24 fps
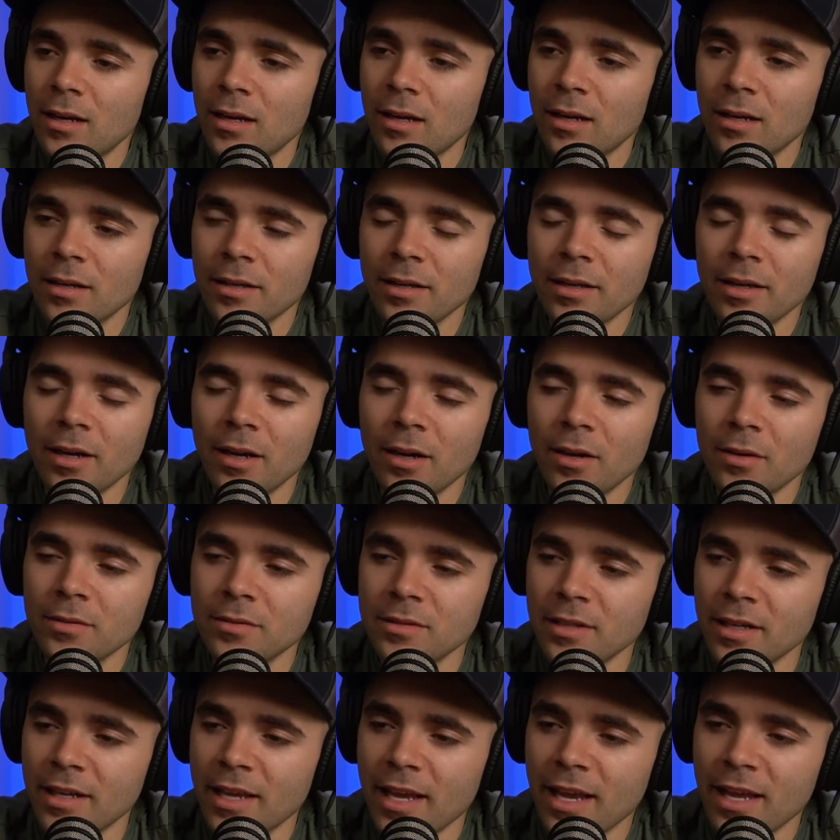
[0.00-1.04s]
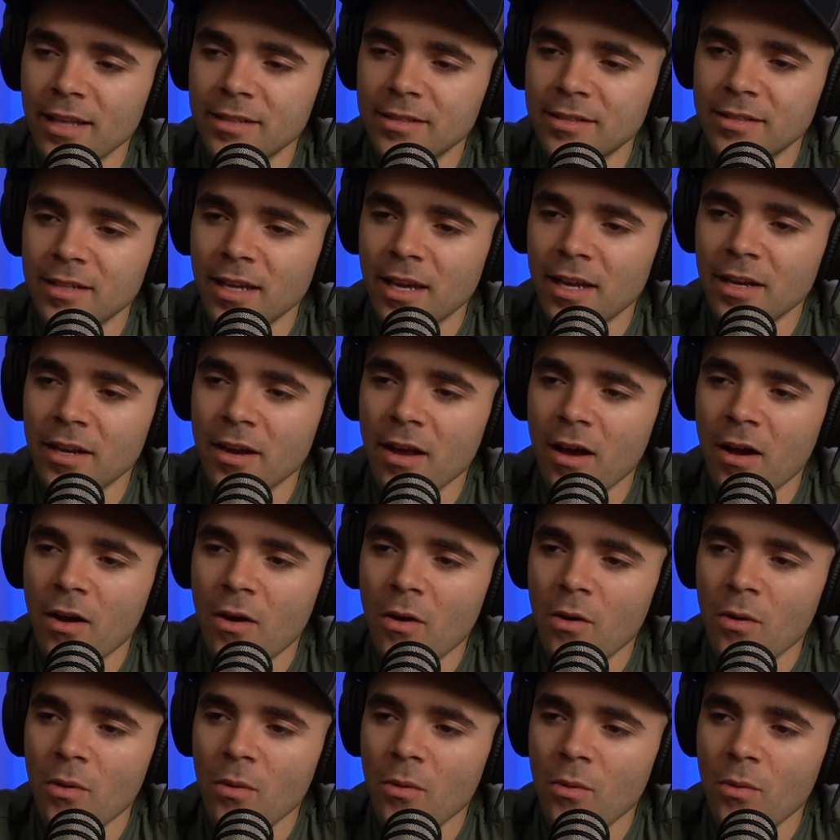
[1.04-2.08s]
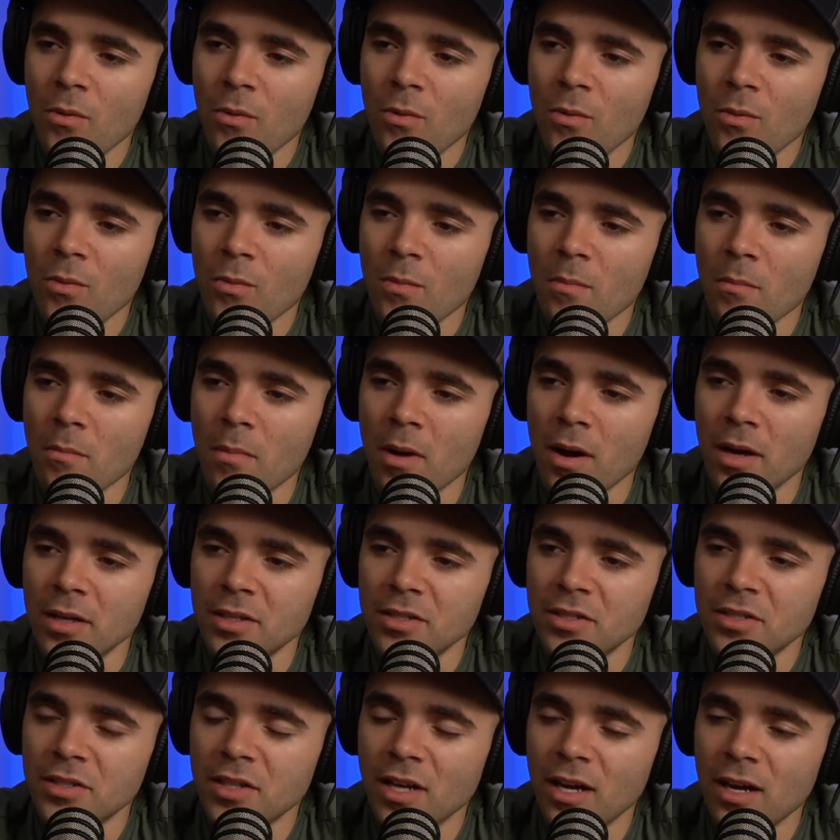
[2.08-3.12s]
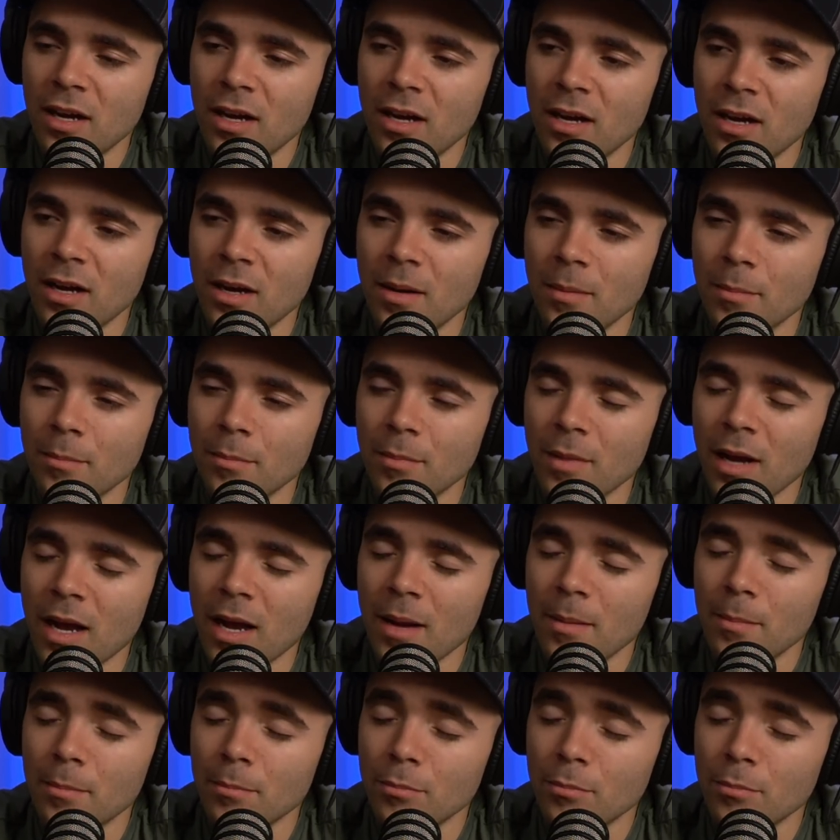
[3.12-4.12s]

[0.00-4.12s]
you can't say no, but I'm